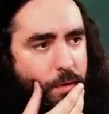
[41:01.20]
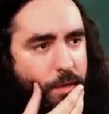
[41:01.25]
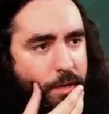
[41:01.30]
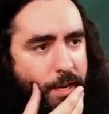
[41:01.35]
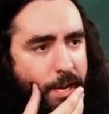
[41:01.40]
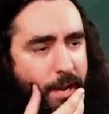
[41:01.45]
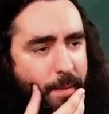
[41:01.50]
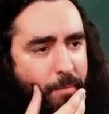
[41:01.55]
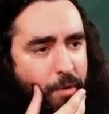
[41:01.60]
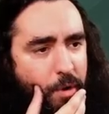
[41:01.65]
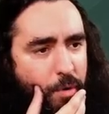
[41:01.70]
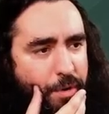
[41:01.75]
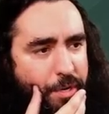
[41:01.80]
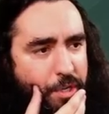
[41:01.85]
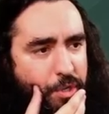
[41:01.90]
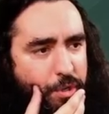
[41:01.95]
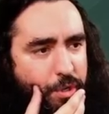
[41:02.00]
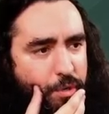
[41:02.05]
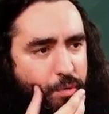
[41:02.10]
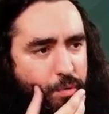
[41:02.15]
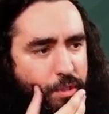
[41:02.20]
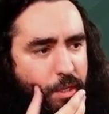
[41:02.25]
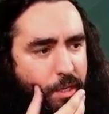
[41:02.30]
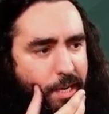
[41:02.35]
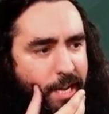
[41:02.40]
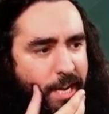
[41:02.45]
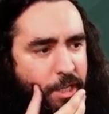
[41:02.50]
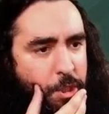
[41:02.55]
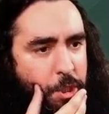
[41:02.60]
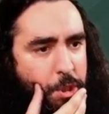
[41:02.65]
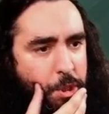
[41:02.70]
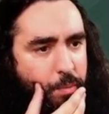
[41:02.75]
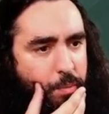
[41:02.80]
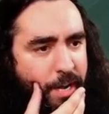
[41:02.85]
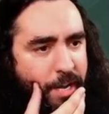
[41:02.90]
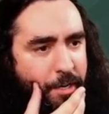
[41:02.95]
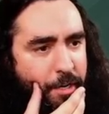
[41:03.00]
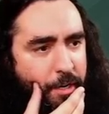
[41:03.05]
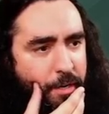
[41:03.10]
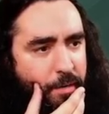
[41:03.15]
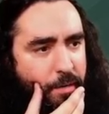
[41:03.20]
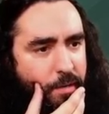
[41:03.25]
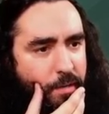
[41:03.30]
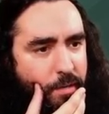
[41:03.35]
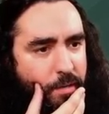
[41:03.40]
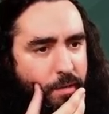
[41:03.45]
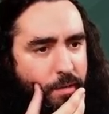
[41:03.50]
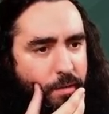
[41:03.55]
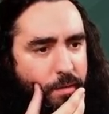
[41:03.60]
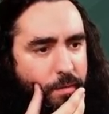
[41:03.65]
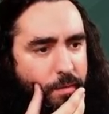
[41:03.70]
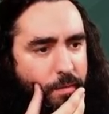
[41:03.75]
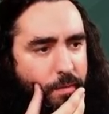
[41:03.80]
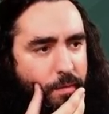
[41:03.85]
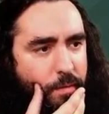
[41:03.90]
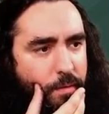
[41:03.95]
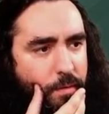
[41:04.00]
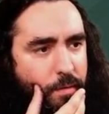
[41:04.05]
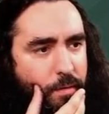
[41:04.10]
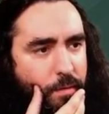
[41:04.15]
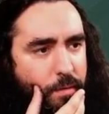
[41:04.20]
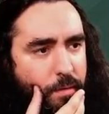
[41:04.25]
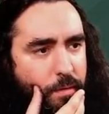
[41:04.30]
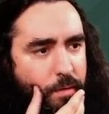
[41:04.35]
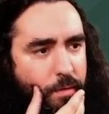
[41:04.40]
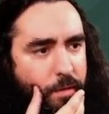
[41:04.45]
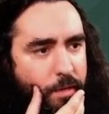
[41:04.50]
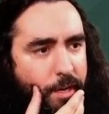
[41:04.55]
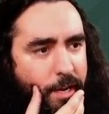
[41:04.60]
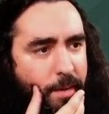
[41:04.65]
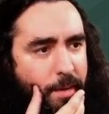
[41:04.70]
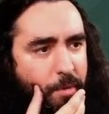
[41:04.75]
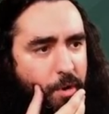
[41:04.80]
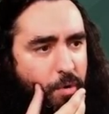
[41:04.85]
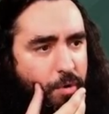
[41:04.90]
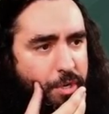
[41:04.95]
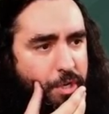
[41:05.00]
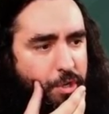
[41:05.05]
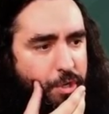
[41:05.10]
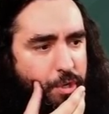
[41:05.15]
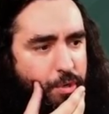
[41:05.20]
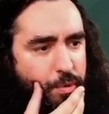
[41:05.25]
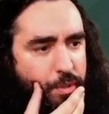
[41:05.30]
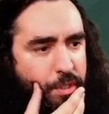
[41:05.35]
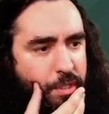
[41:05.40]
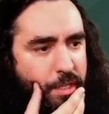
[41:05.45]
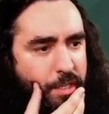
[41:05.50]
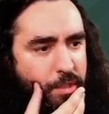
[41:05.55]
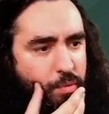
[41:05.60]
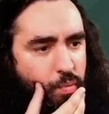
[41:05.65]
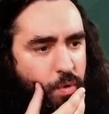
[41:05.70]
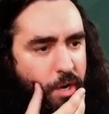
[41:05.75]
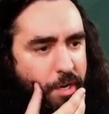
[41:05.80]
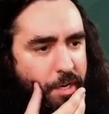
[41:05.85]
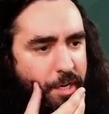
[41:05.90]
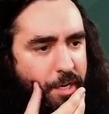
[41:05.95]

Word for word: I am going to use the Ledger Shredder. And I am going to use this one